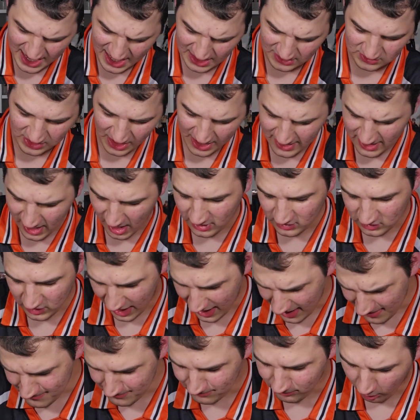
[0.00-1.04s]
a
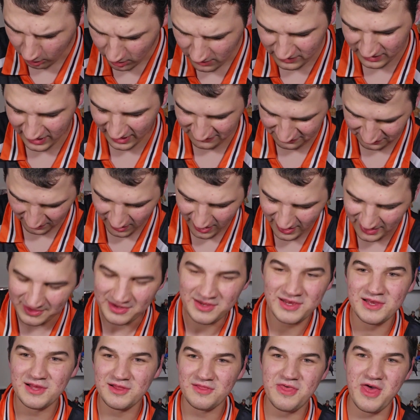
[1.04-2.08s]
lot more than I thought
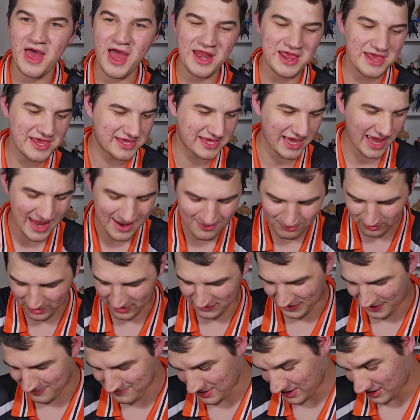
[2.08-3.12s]
that he came with.
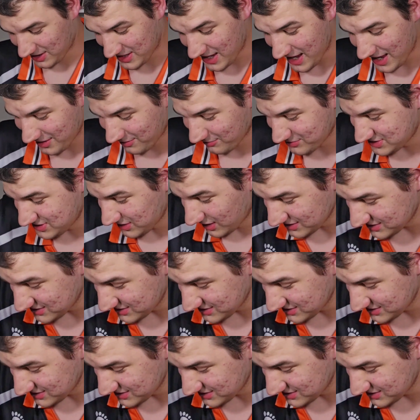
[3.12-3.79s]
I mean, again, it was on